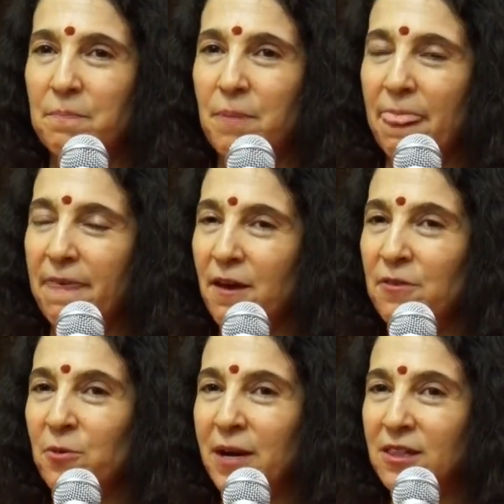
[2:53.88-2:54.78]
But the
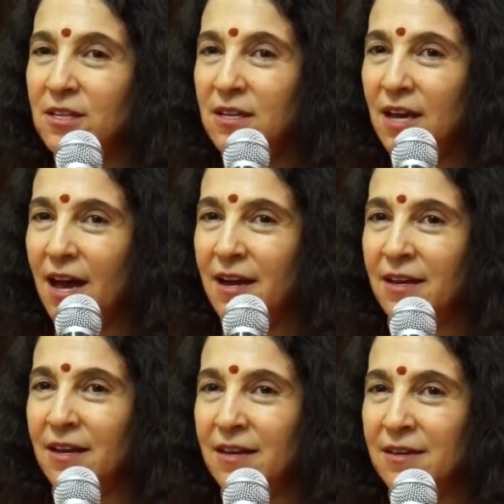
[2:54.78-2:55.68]
other way to look at
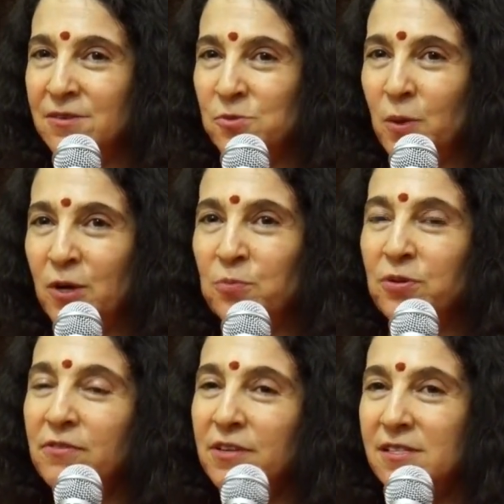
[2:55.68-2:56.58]
it is where
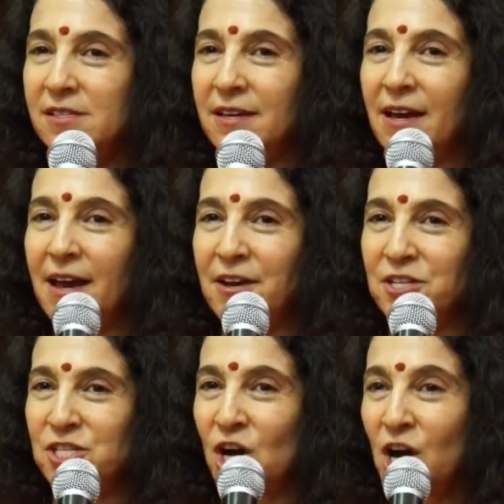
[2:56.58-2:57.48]
previously I had a
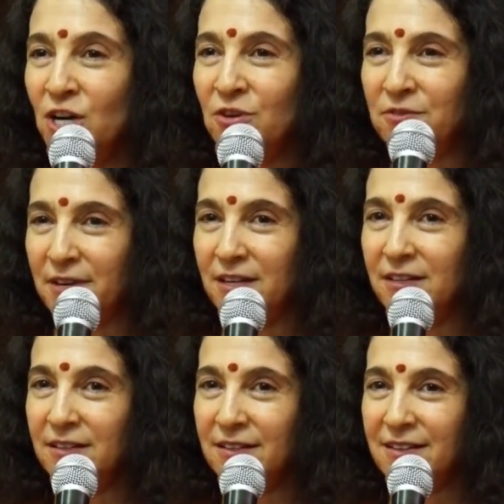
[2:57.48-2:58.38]
jar of
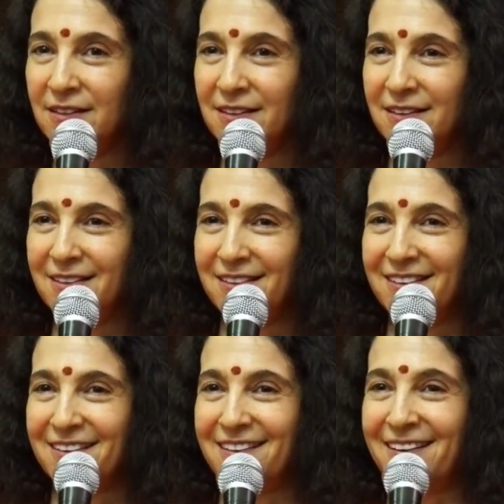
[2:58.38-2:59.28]
air,
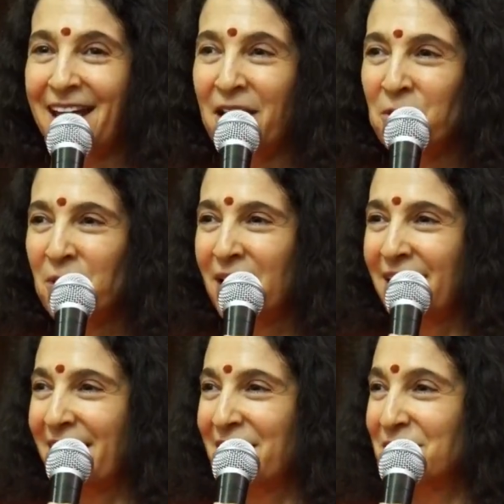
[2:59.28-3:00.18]
now I
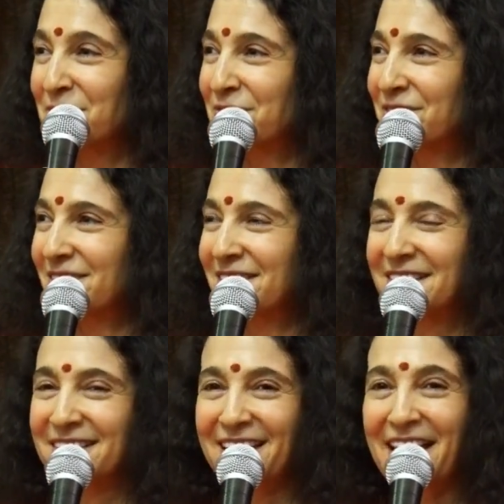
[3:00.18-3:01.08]
have
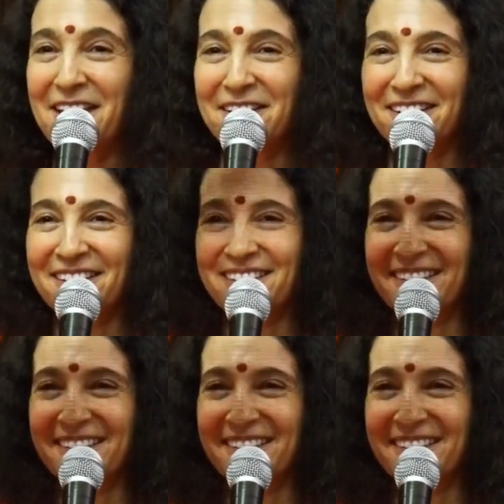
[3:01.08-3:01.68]
air.